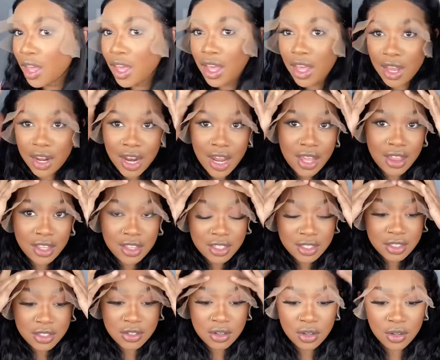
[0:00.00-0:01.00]
Now that this is
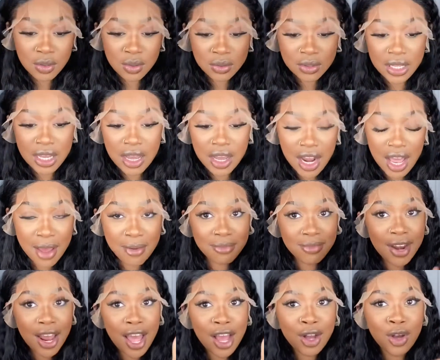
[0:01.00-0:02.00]
all glued down, I'm
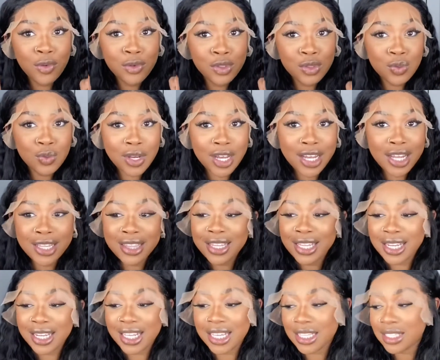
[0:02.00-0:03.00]
not going to cut the
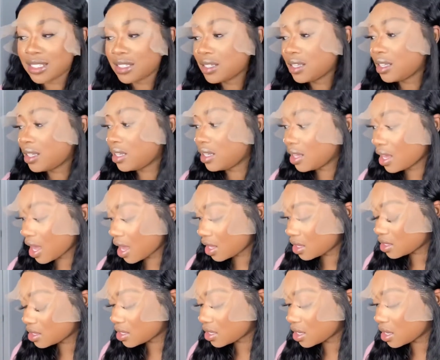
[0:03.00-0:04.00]
lace yet.
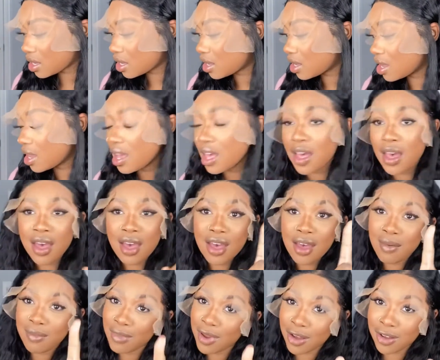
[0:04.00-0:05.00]

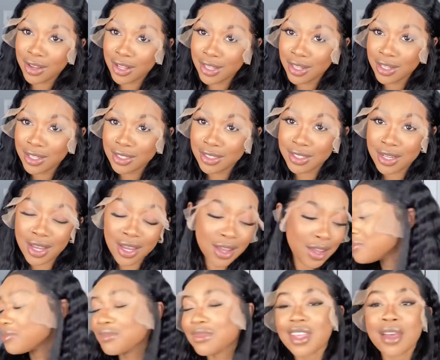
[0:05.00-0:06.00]
I'm not gonna cut the lace yet.
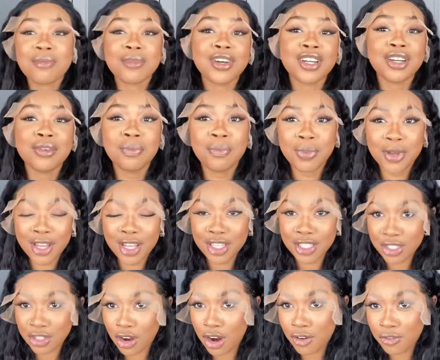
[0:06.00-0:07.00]
I'm gonna put a
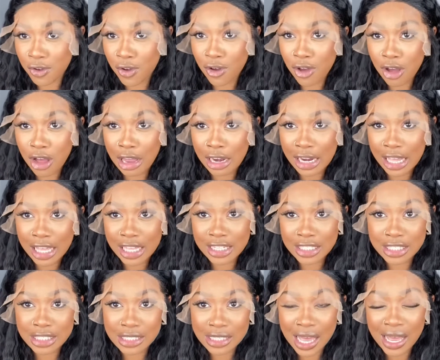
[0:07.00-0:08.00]
scarf on and
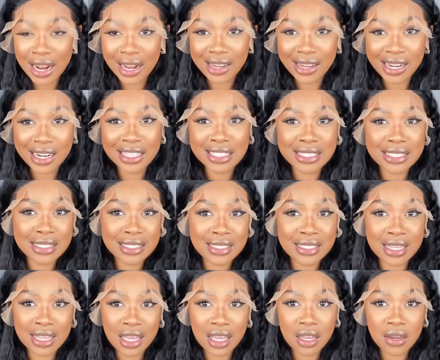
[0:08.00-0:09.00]
just kind of let it
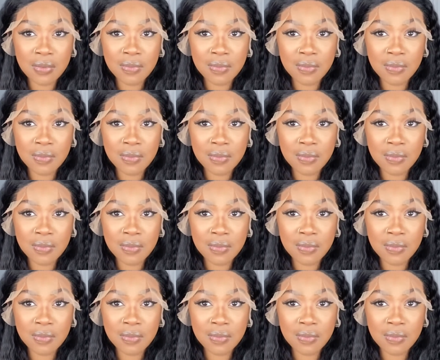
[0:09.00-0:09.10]
sit